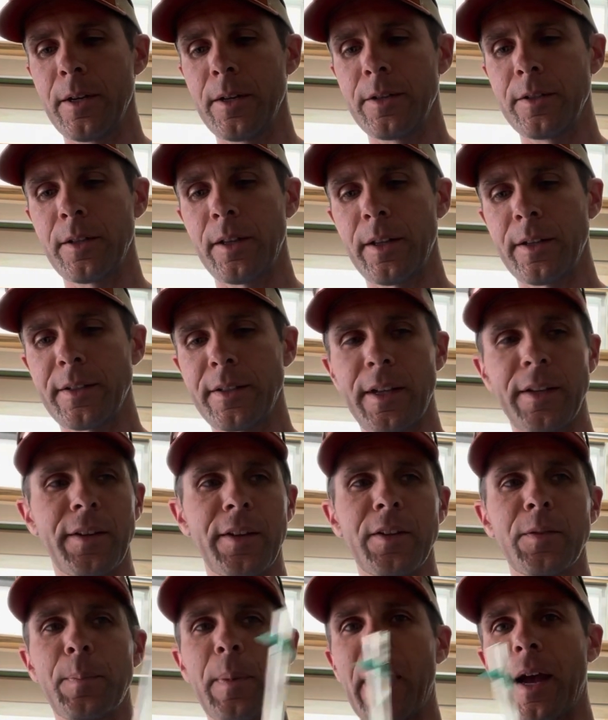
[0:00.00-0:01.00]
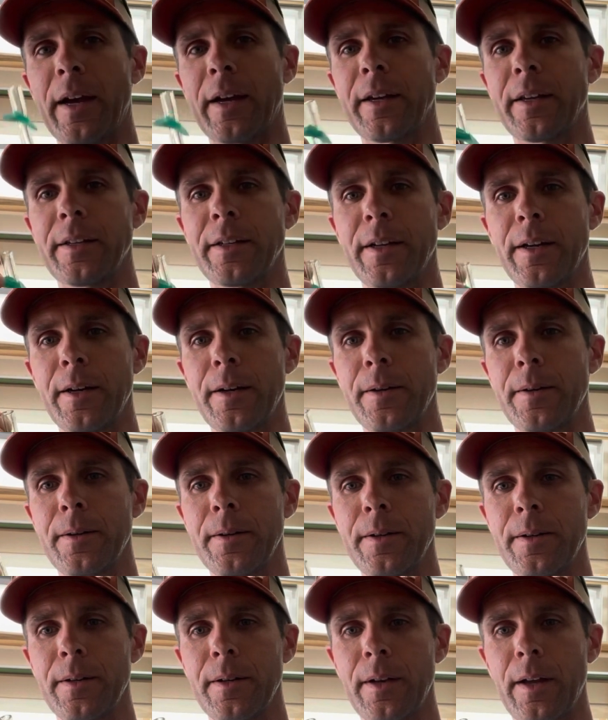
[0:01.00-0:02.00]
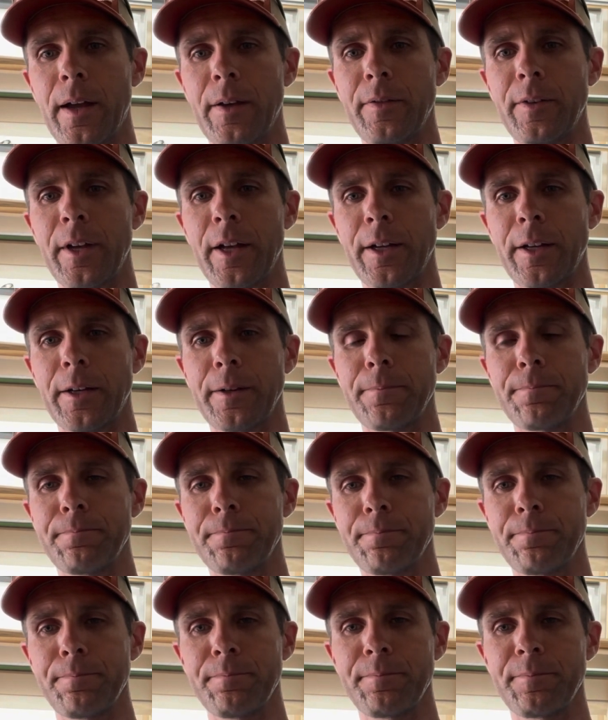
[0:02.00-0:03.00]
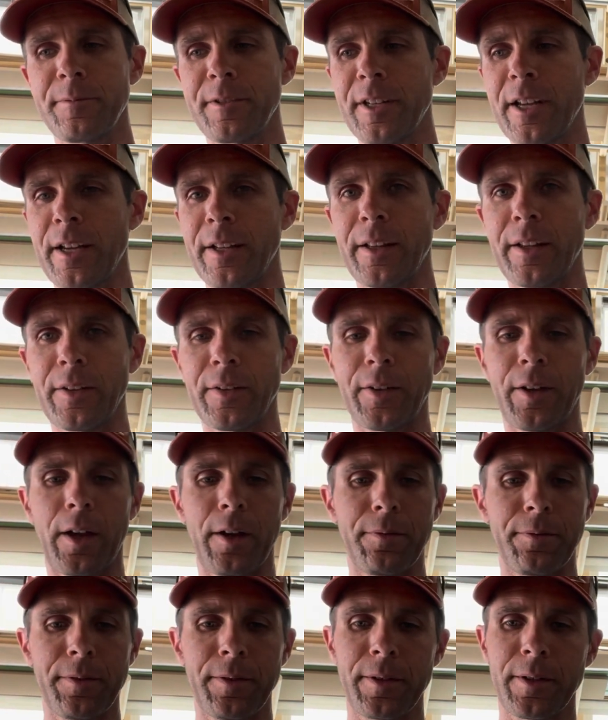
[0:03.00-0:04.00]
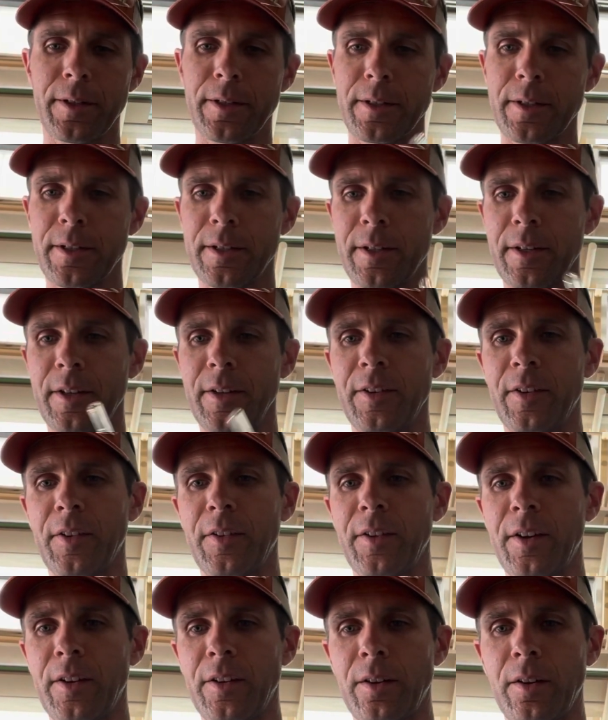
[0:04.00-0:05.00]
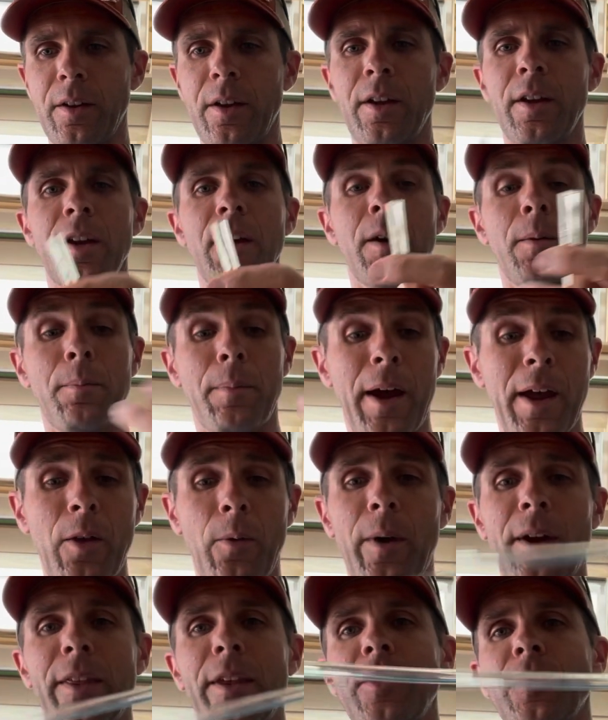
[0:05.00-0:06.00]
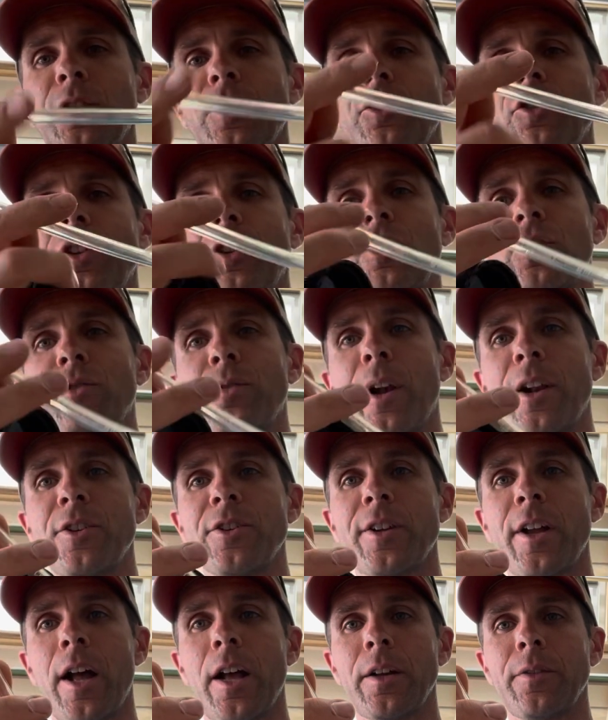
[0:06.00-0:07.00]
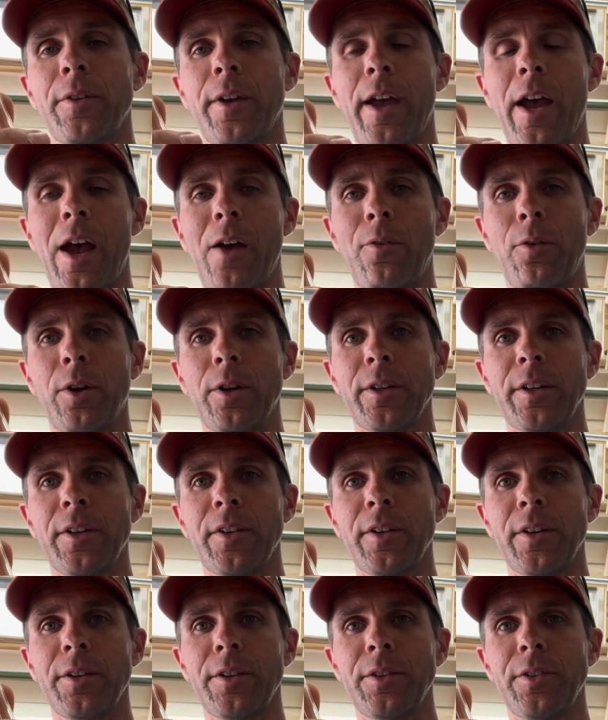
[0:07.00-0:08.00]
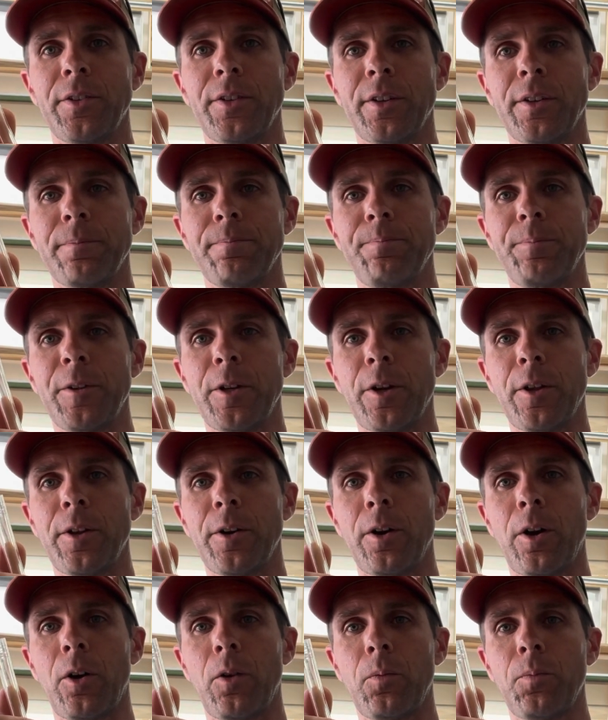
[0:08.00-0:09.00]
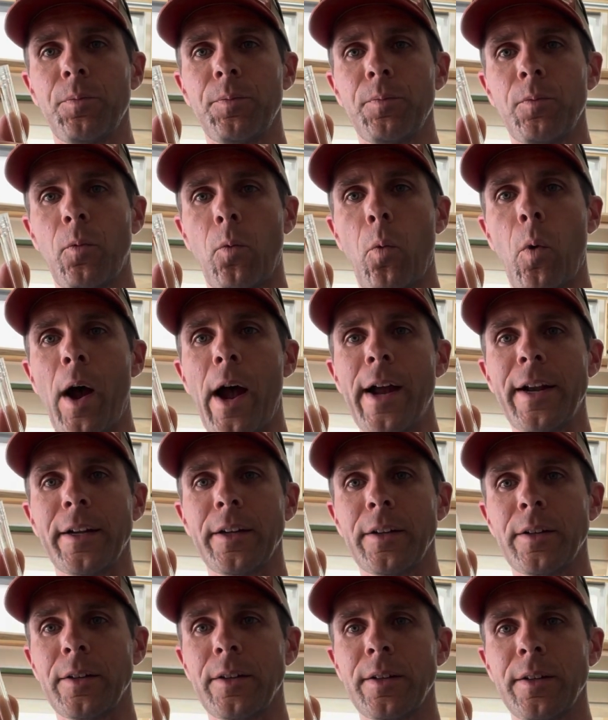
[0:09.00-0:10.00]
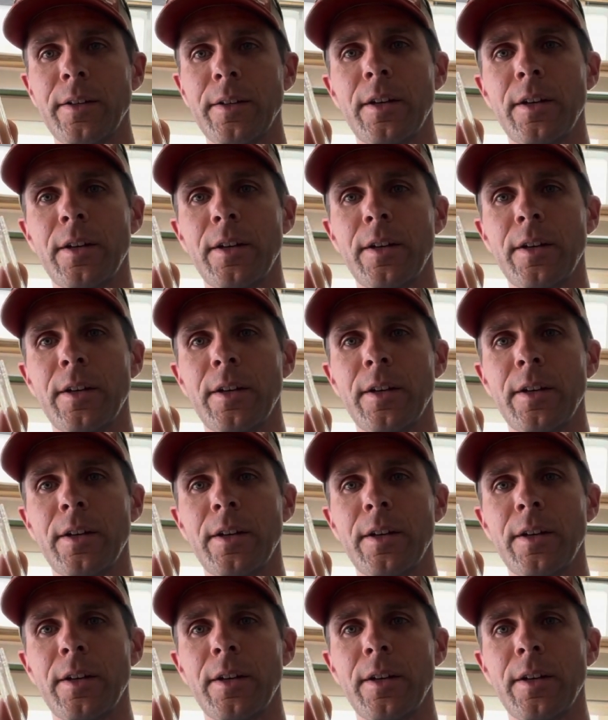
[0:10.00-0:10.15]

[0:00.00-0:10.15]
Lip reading: So let's get this back in there. I've got to take this off because this needs to, by the way, these are usually stretched out if you have one because they're used to, they're all widened.